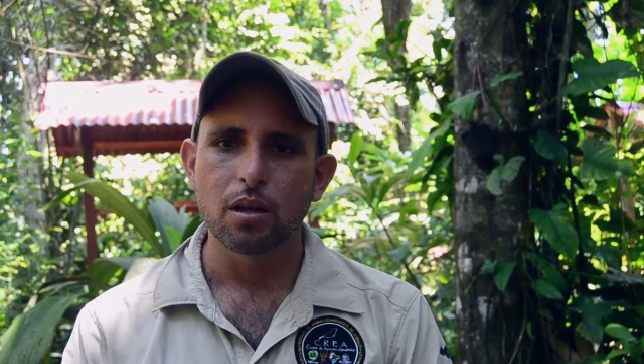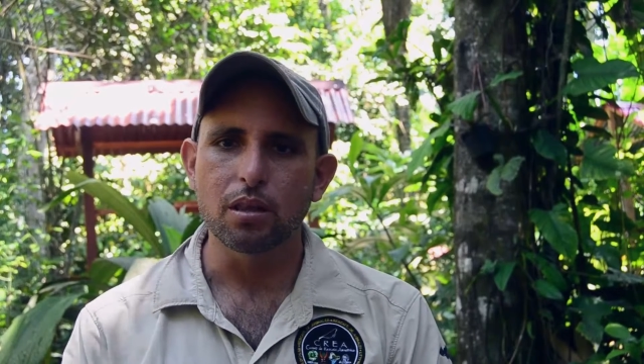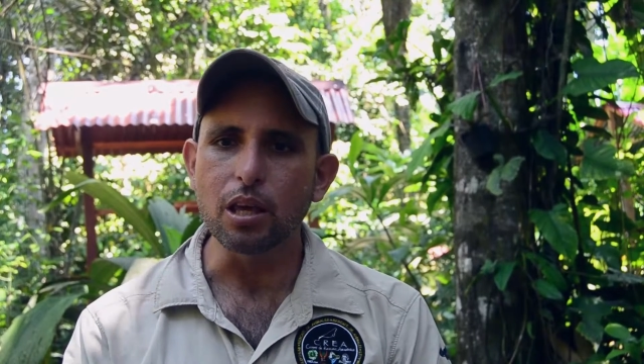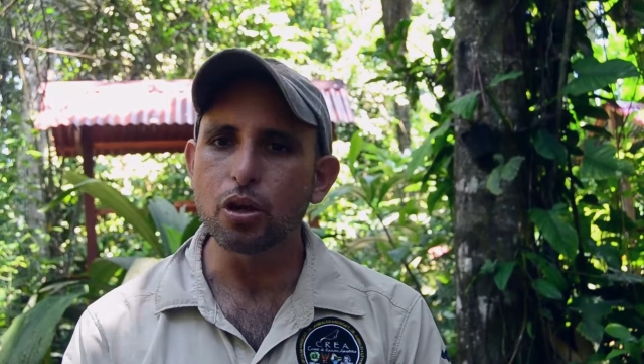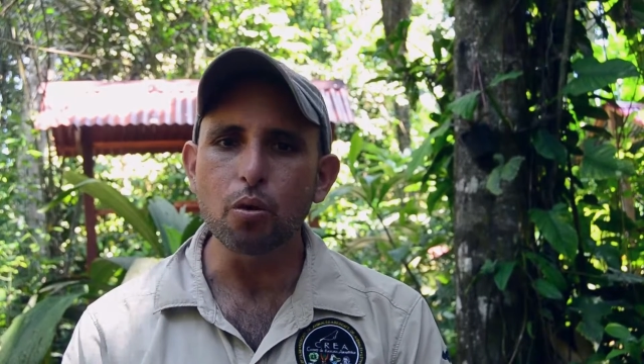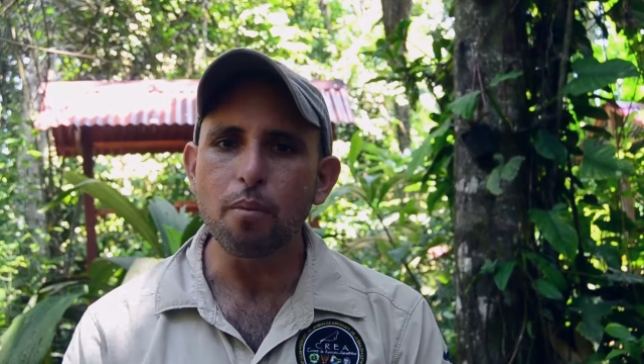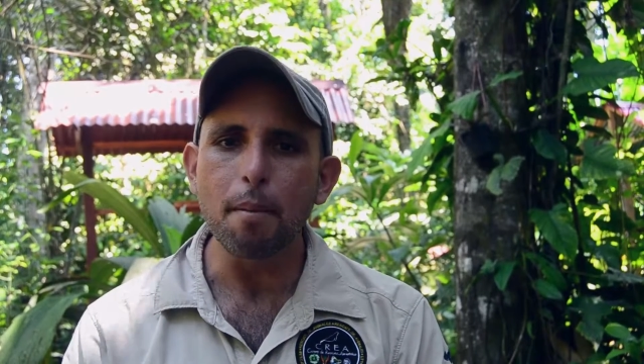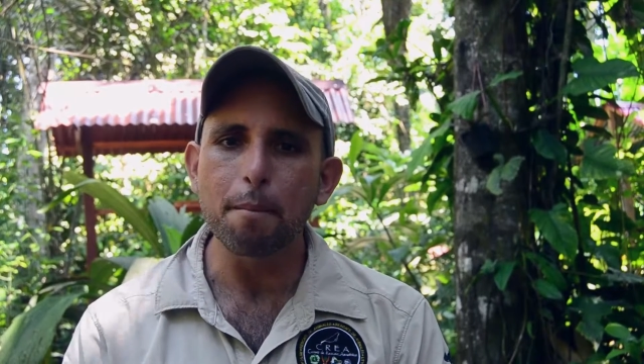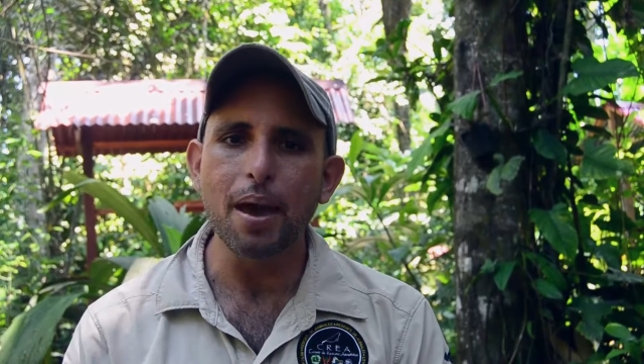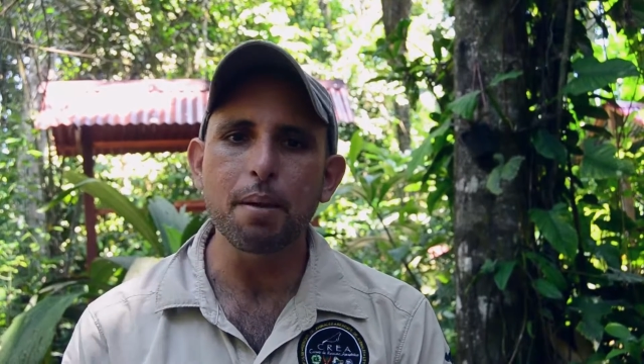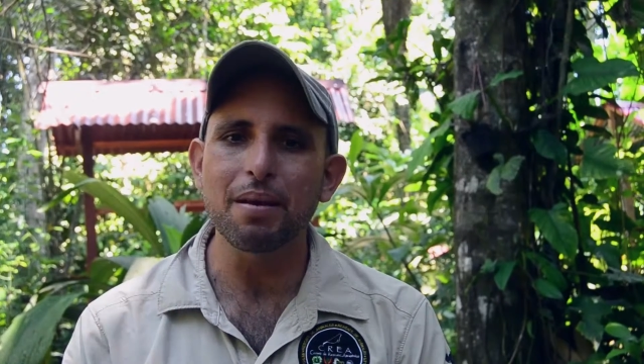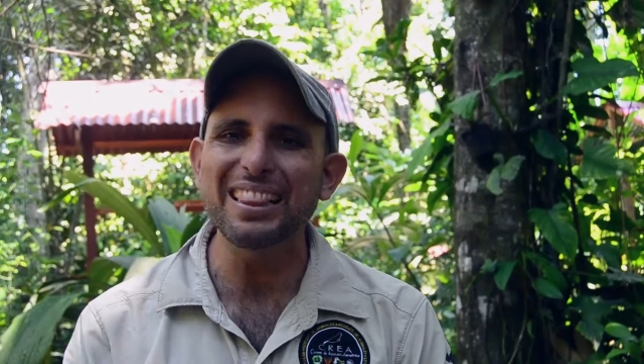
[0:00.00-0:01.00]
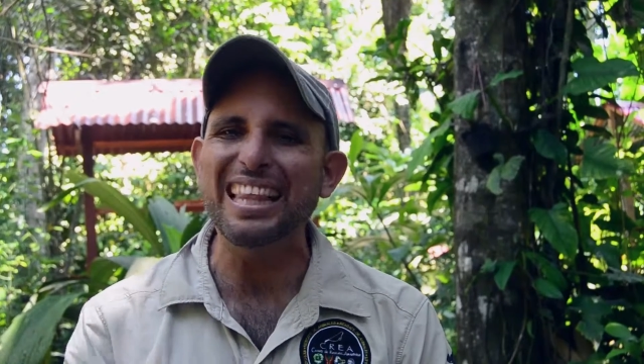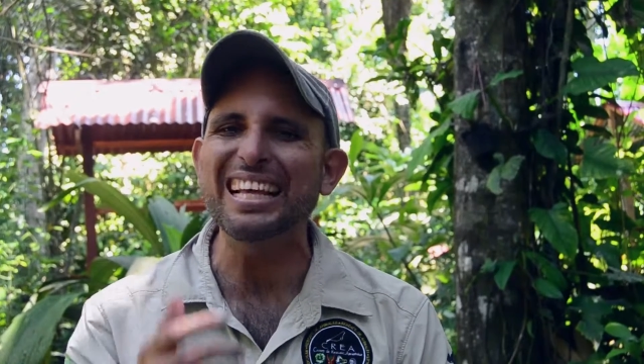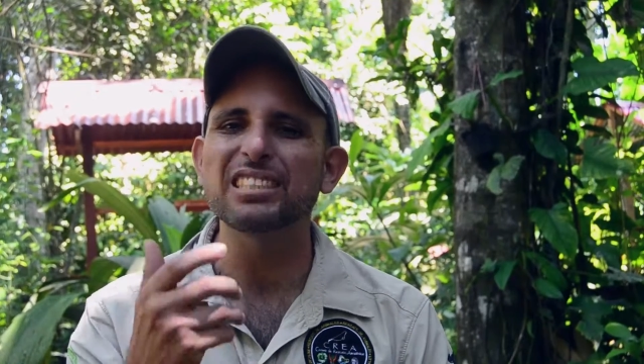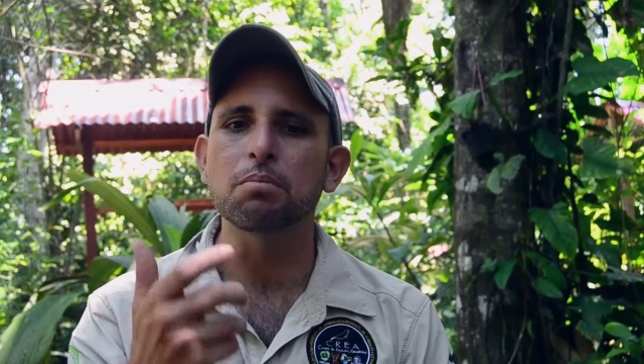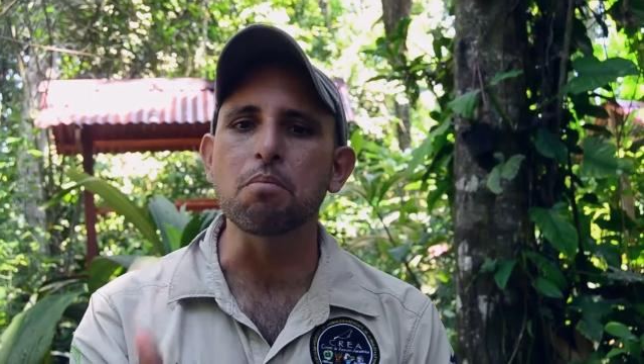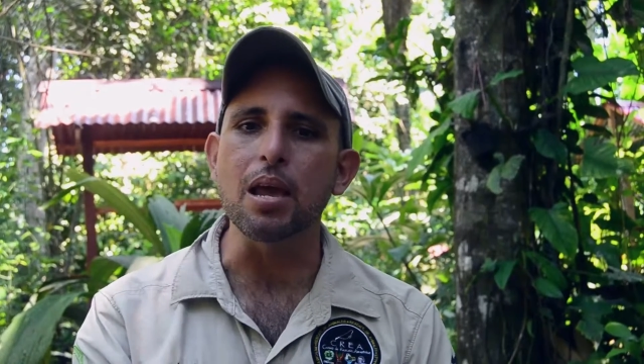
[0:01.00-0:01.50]
The human baby
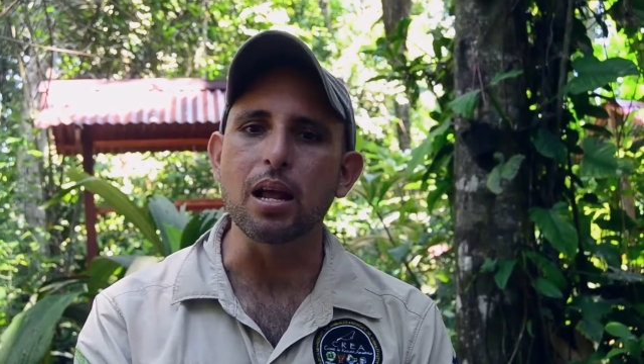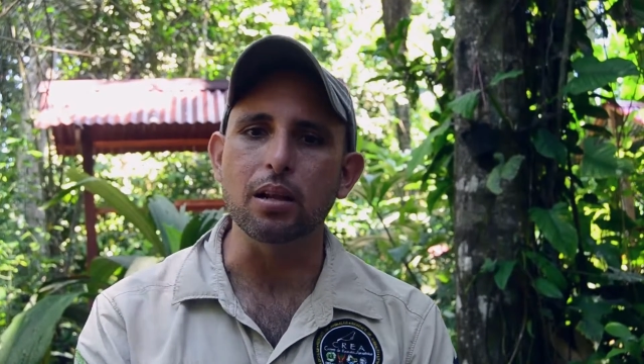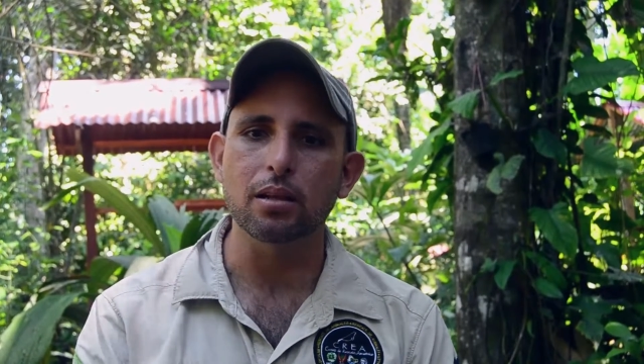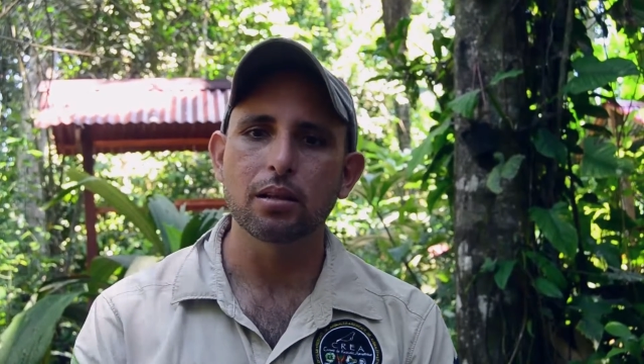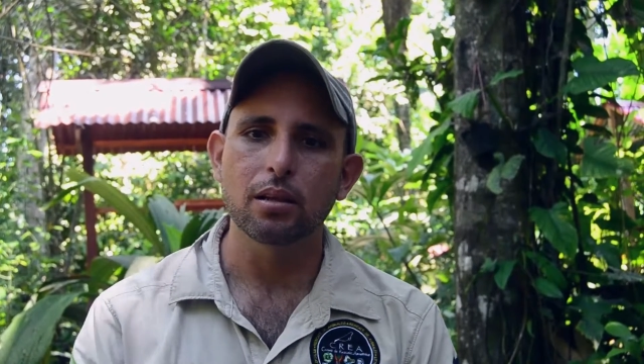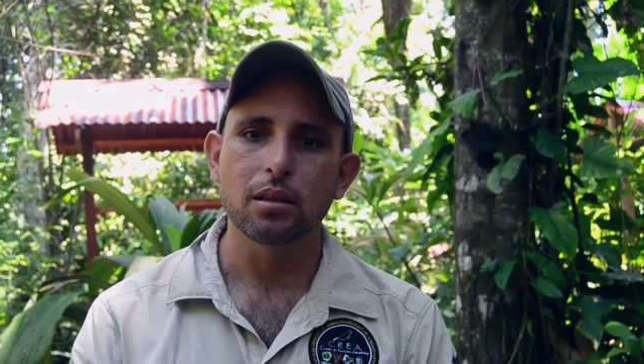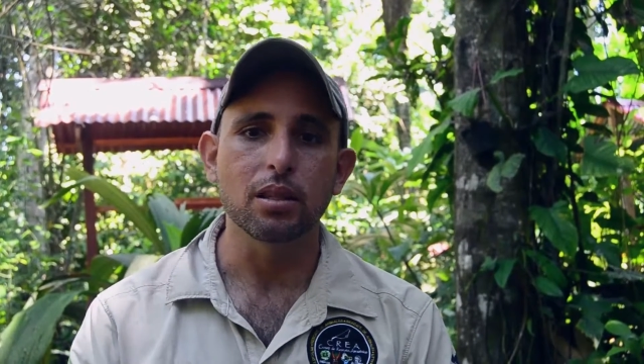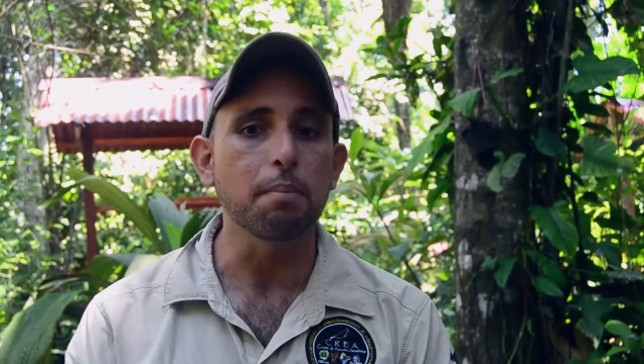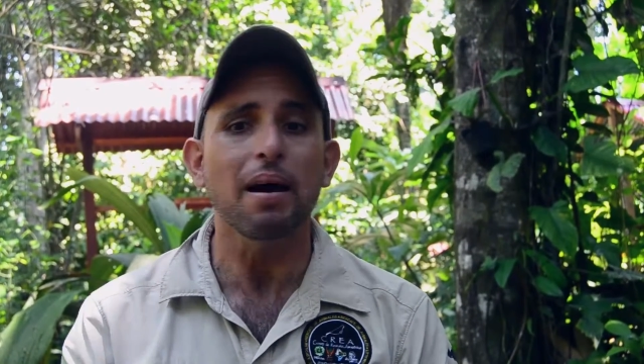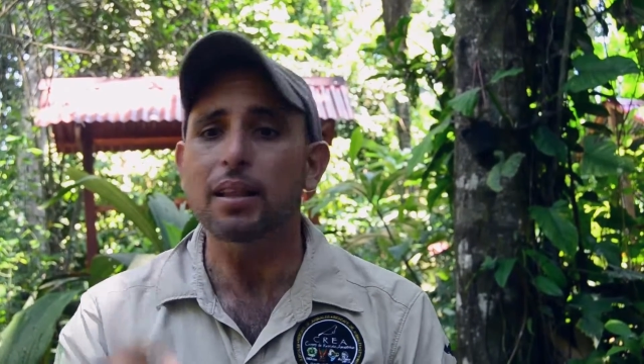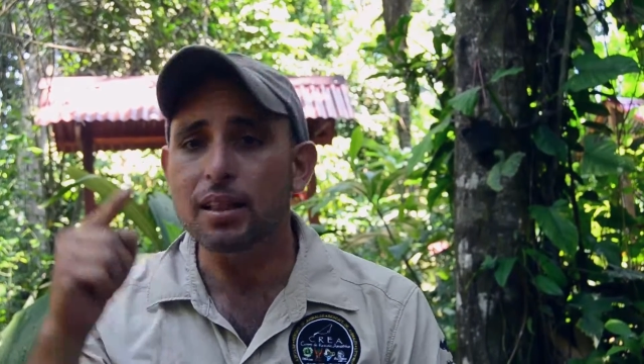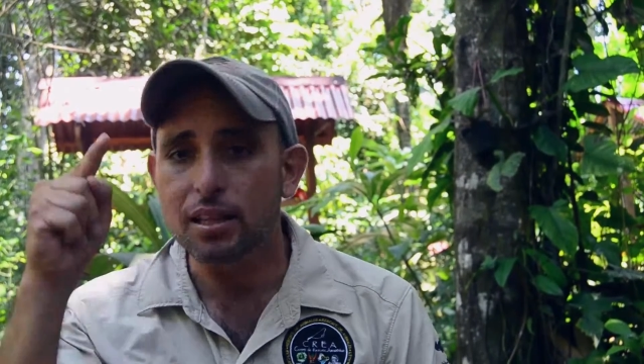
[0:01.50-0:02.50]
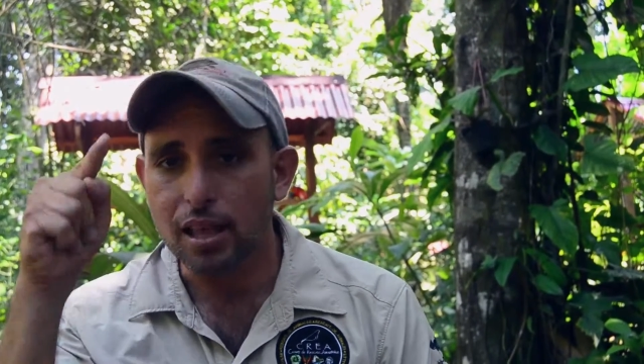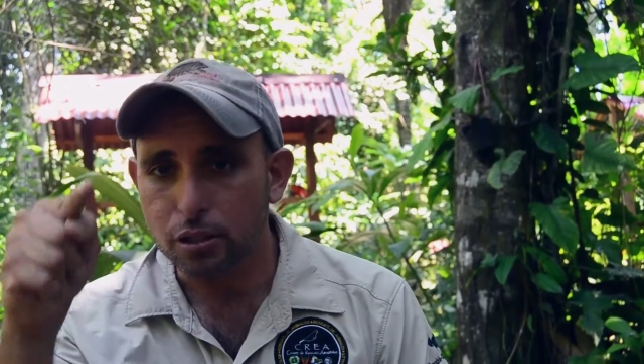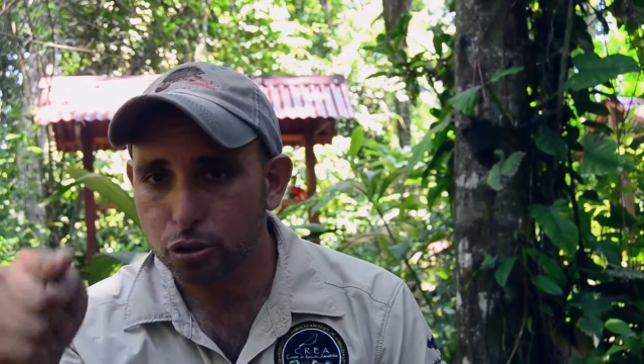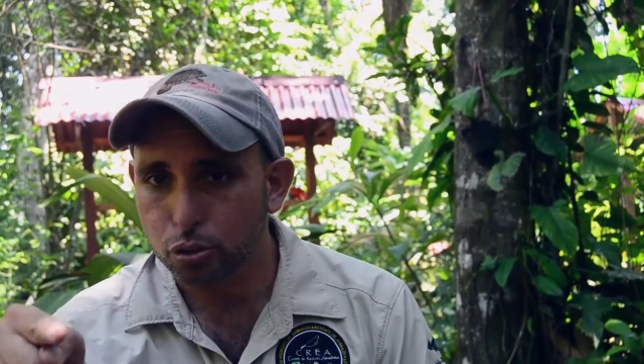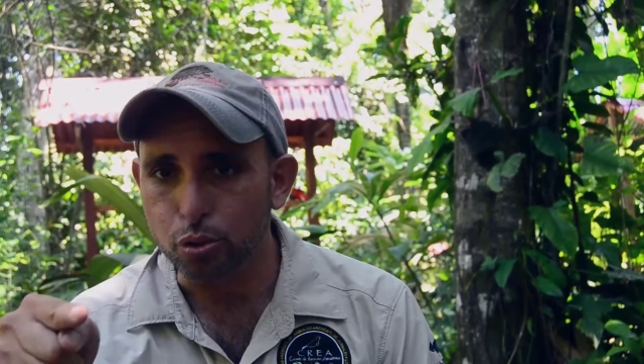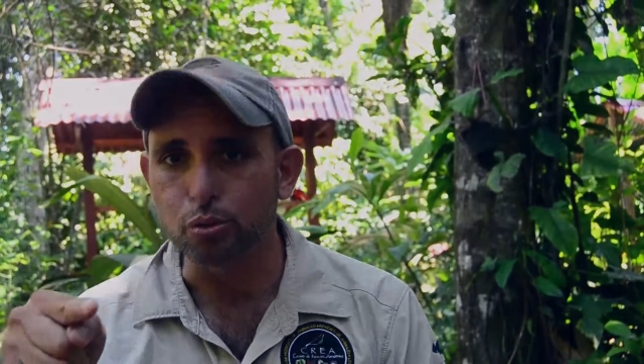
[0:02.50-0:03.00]
needs milk. The manatee
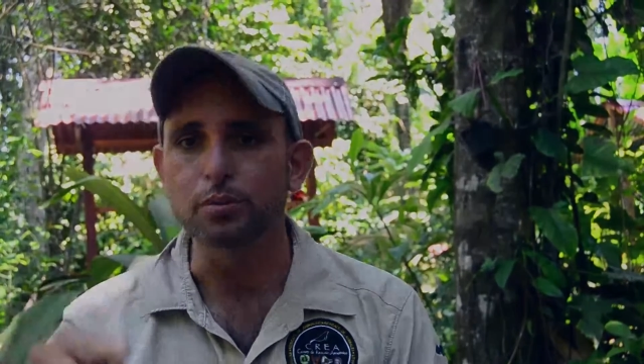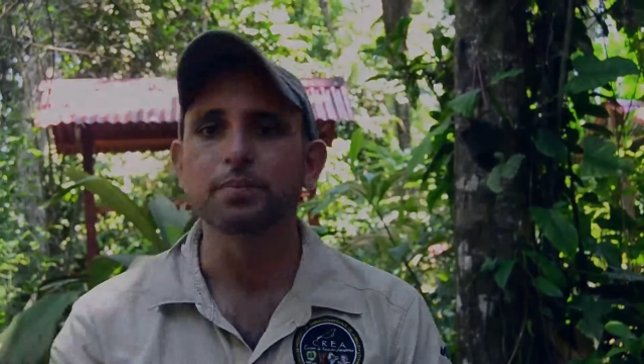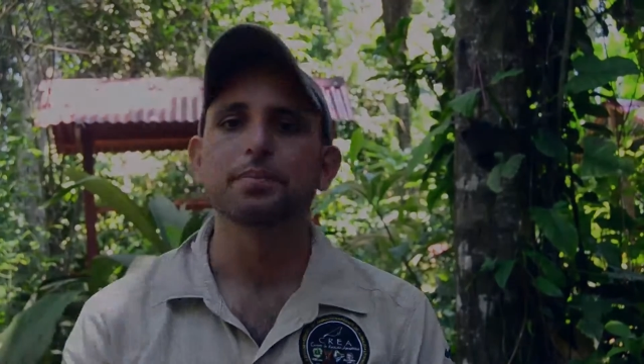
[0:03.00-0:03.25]
does too.